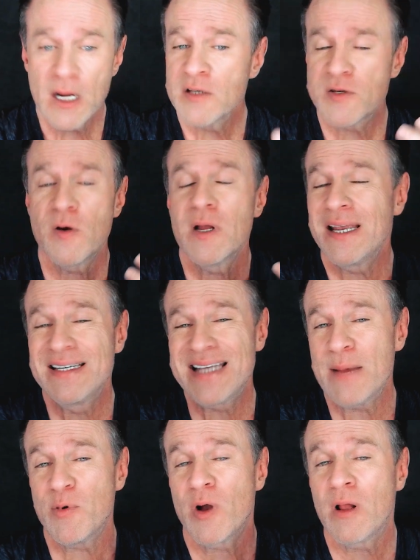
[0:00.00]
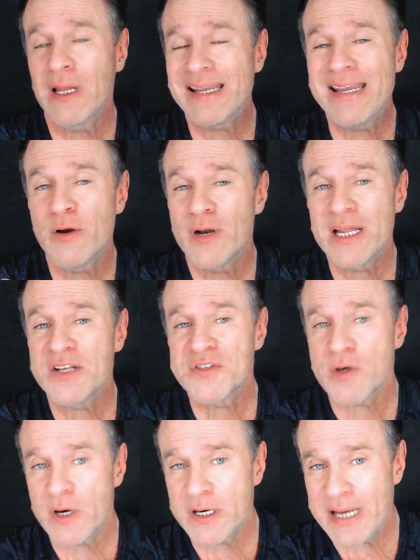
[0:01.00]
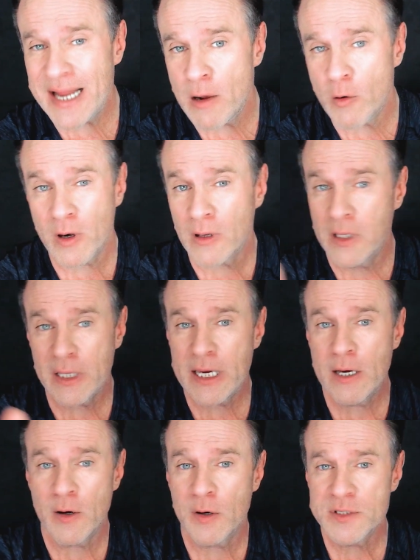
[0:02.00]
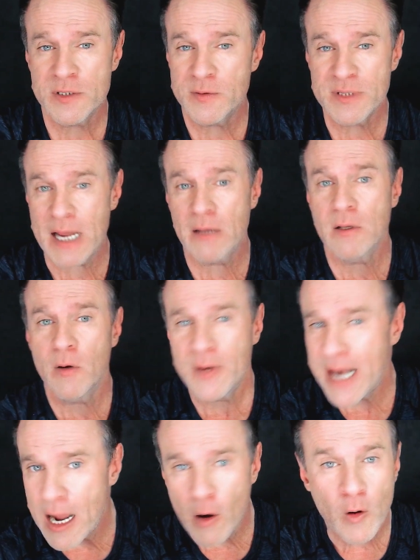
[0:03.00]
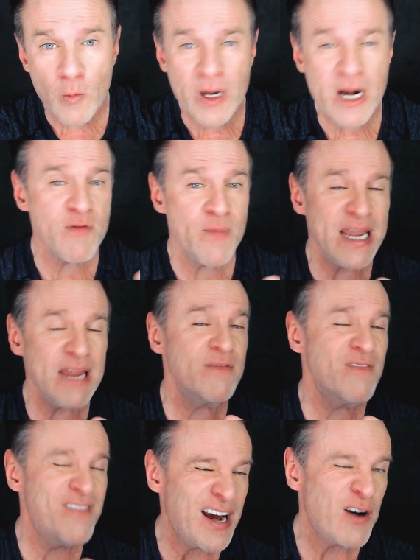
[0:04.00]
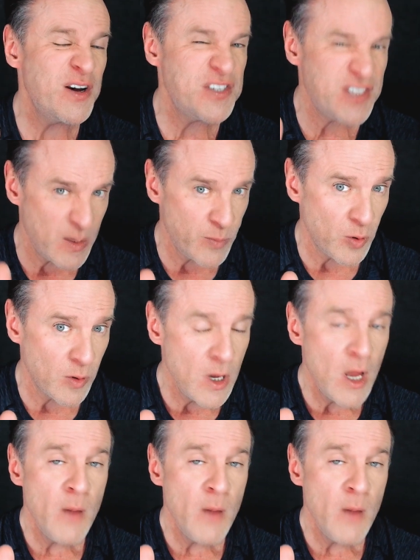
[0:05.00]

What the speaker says: So example, click here to get started now, or click here to download now, or whatever. Make it very simple.